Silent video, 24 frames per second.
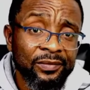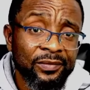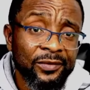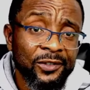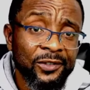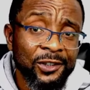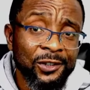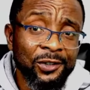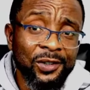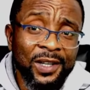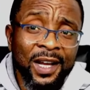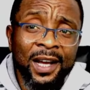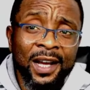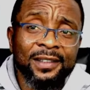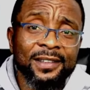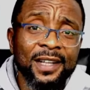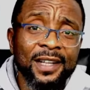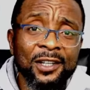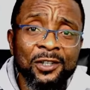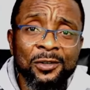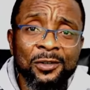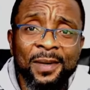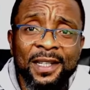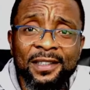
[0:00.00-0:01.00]
So that
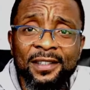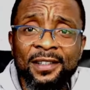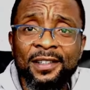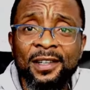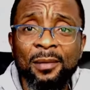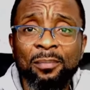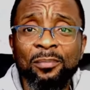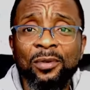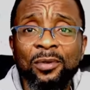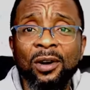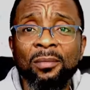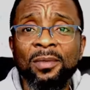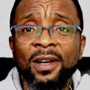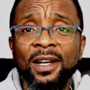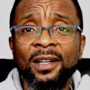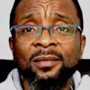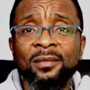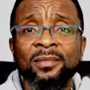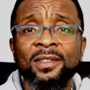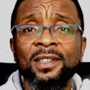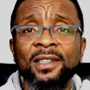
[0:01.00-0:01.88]
entitlement is a problem.